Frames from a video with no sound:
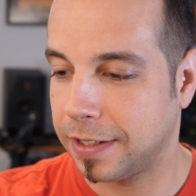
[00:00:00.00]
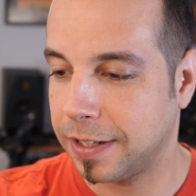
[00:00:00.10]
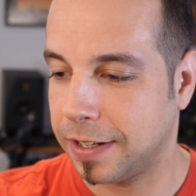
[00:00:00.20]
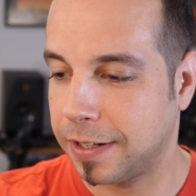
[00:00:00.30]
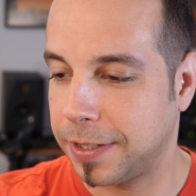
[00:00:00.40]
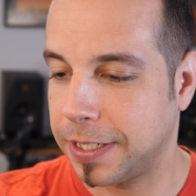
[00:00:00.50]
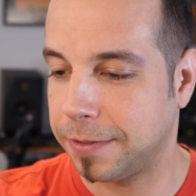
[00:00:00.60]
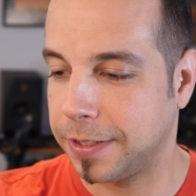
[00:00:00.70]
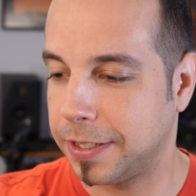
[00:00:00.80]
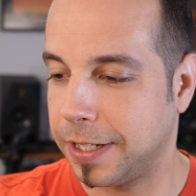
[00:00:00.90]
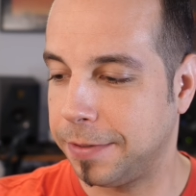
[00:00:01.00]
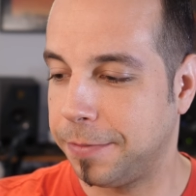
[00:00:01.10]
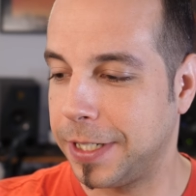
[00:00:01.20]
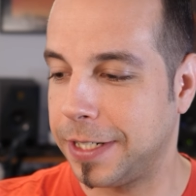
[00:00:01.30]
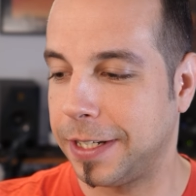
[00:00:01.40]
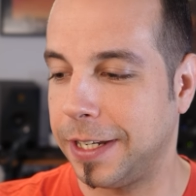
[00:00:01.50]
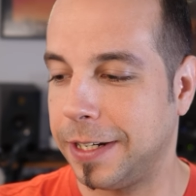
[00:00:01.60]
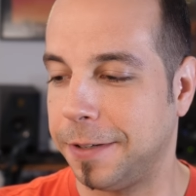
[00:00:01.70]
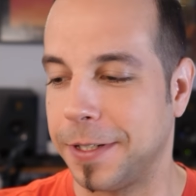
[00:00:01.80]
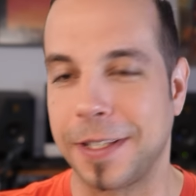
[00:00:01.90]
God, I wish
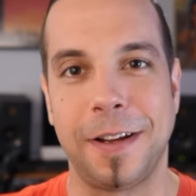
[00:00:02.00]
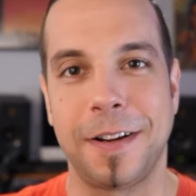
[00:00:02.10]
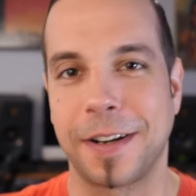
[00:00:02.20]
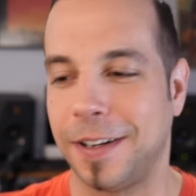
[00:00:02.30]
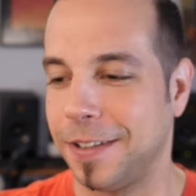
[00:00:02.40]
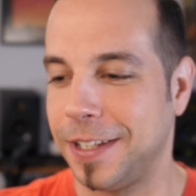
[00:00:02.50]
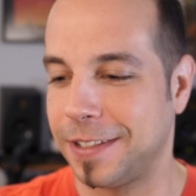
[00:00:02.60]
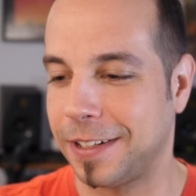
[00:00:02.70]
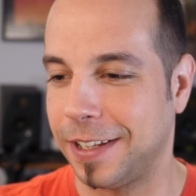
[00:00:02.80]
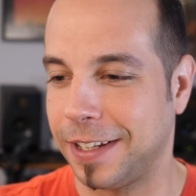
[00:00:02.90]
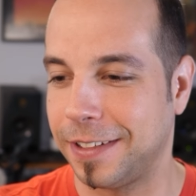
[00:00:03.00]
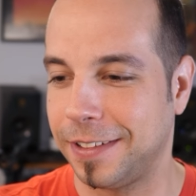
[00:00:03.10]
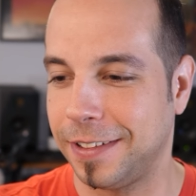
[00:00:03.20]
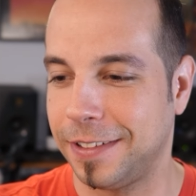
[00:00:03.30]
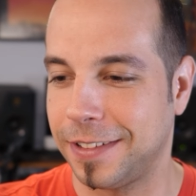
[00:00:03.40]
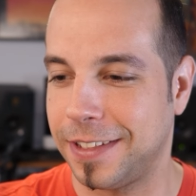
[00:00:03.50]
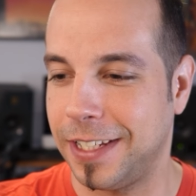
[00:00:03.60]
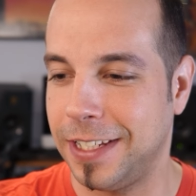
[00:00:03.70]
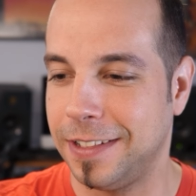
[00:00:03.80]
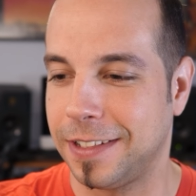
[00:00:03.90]
again it was longer. All these are like little
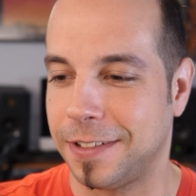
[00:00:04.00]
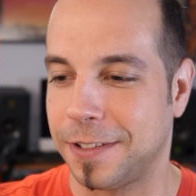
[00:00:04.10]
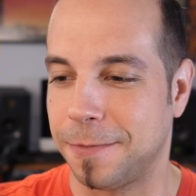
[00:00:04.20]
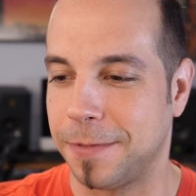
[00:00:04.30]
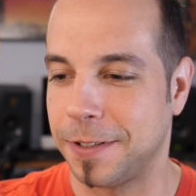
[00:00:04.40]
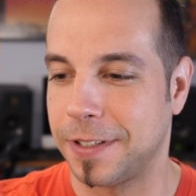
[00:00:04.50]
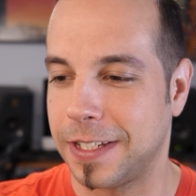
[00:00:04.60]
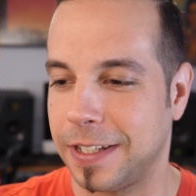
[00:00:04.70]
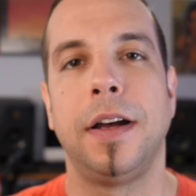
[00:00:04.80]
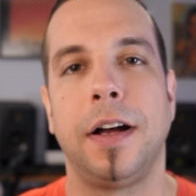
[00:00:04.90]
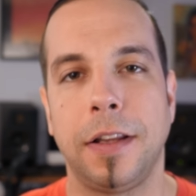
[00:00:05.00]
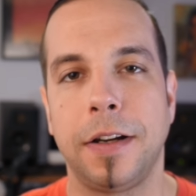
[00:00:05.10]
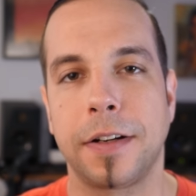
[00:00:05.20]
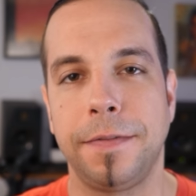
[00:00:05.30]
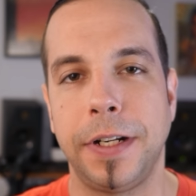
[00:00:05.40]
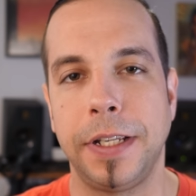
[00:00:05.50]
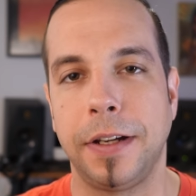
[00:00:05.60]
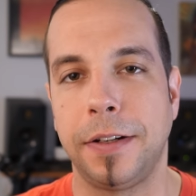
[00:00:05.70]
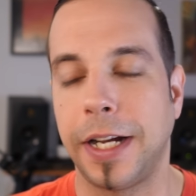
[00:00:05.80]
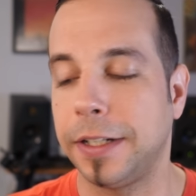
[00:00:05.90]
teasers almost. A longer
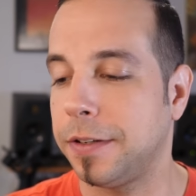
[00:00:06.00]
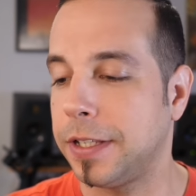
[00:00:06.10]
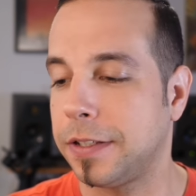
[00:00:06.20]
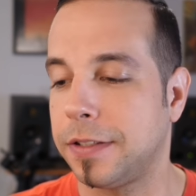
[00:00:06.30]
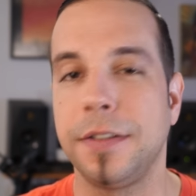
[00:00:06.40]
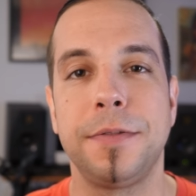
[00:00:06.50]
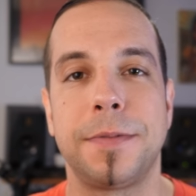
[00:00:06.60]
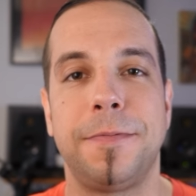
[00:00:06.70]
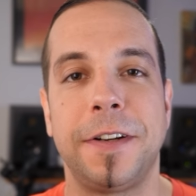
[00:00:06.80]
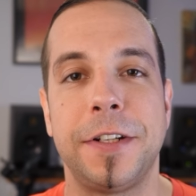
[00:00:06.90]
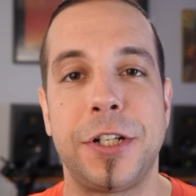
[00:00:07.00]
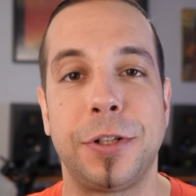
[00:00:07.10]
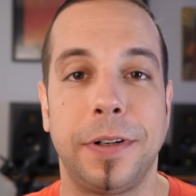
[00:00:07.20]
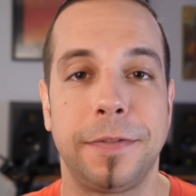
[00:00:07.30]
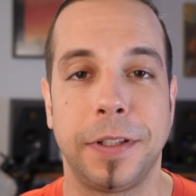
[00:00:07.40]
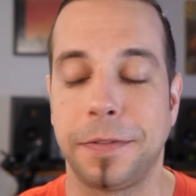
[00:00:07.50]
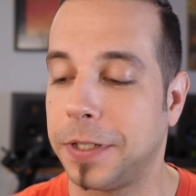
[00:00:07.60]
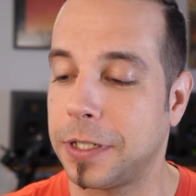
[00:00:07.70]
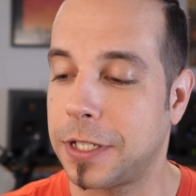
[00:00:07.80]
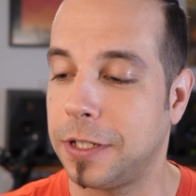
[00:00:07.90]
video. I know these two were very short for the
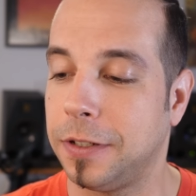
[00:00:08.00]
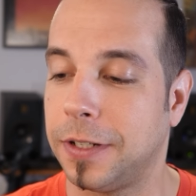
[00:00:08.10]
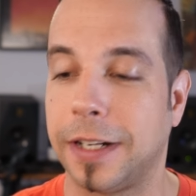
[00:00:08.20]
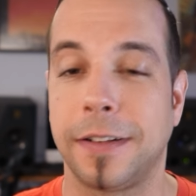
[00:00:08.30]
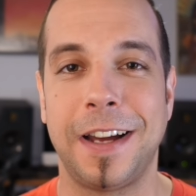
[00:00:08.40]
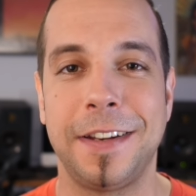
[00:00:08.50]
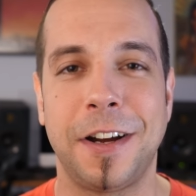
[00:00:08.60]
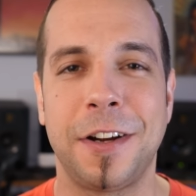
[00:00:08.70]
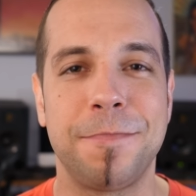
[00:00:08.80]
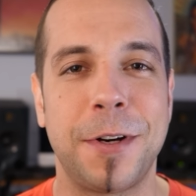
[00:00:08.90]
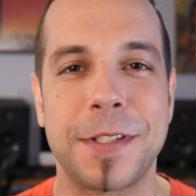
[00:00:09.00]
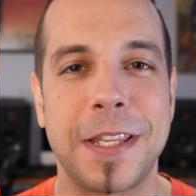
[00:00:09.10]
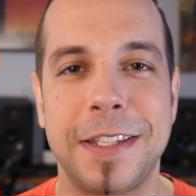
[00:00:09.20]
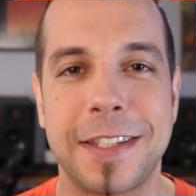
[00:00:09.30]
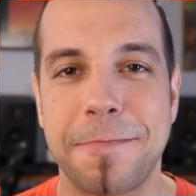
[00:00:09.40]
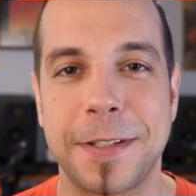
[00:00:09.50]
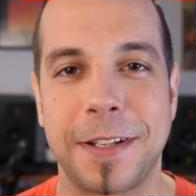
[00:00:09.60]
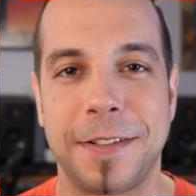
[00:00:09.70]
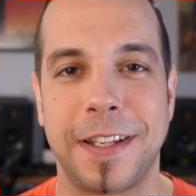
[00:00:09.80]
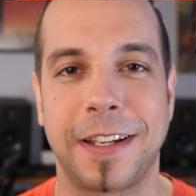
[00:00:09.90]
first two, and on most of these
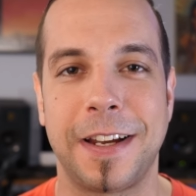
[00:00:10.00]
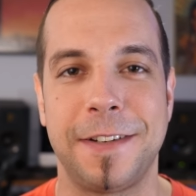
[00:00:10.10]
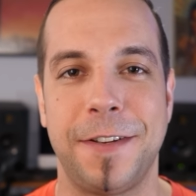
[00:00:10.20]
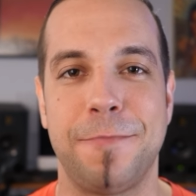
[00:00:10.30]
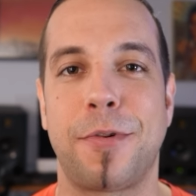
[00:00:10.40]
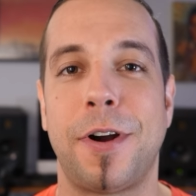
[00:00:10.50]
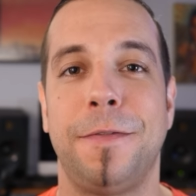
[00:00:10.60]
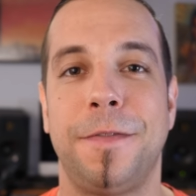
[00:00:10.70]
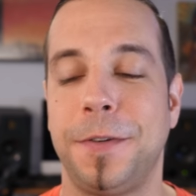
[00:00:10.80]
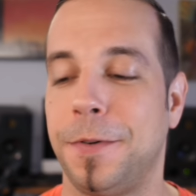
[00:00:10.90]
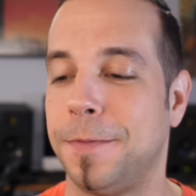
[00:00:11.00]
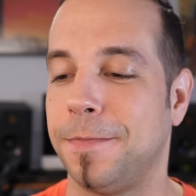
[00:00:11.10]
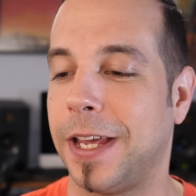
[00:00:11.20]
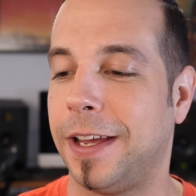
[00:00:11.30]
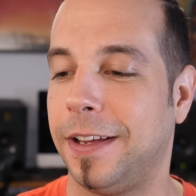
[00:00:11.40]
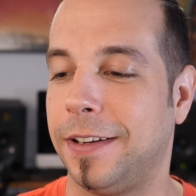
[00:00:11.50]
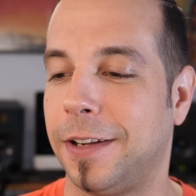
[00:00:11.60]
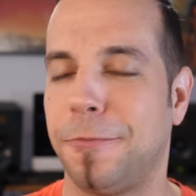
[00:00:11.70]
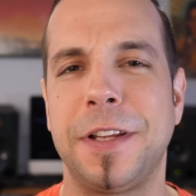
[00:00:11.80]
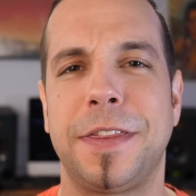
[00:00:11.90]
episodes I kind of improv through them, and
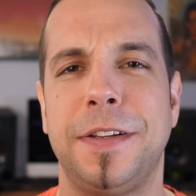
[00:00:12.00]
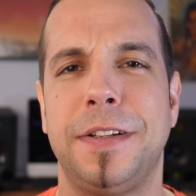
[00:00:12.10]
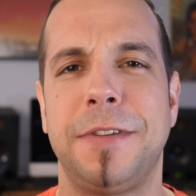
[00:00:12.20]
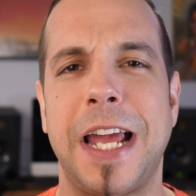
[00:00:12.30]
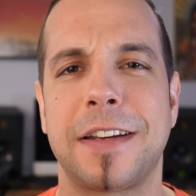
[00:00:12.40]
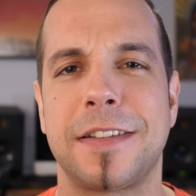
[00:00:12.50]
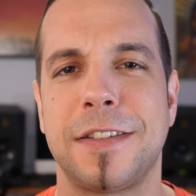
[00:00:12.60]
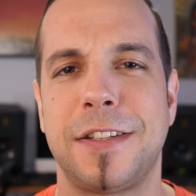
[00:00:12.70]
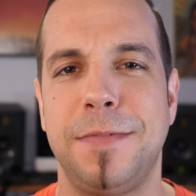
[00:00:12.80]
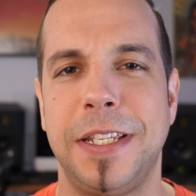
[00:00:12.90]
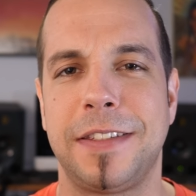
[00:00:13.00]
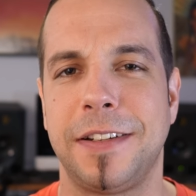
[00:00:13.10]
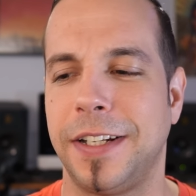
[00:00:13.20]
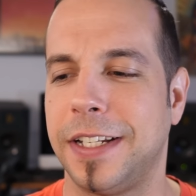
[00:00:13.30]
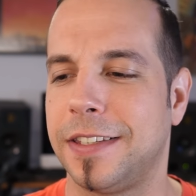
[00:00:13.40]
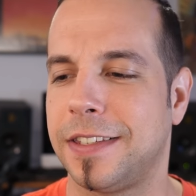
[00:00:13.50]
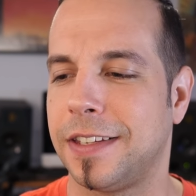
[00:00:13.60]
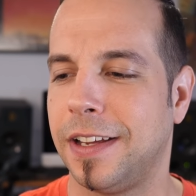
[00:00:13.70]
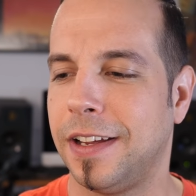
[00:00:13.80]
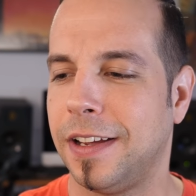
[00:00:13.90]
I want the reactions to be serious.